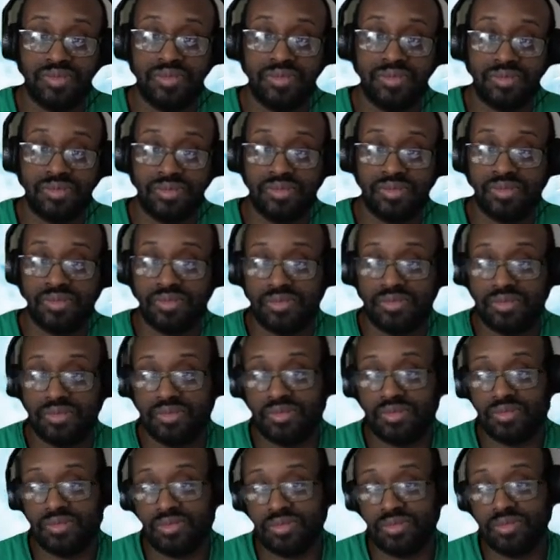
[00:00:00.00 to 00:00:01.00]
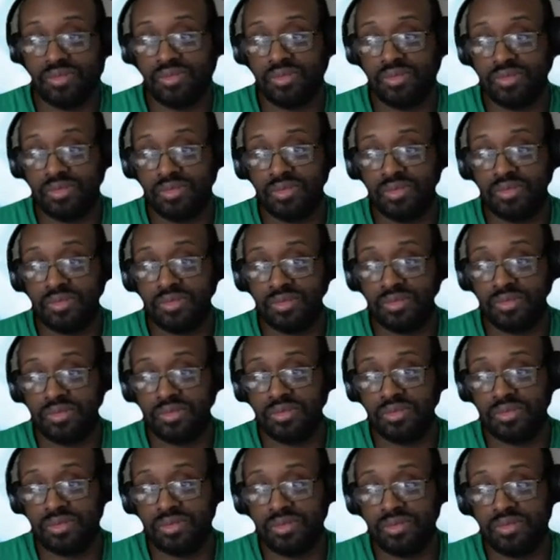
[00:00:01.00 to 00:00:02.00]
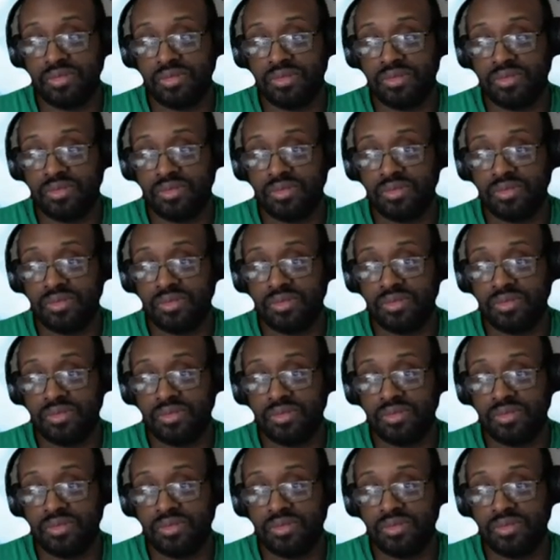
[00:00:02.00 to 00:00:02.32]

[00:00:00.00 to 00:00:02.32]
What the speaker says: [no speech]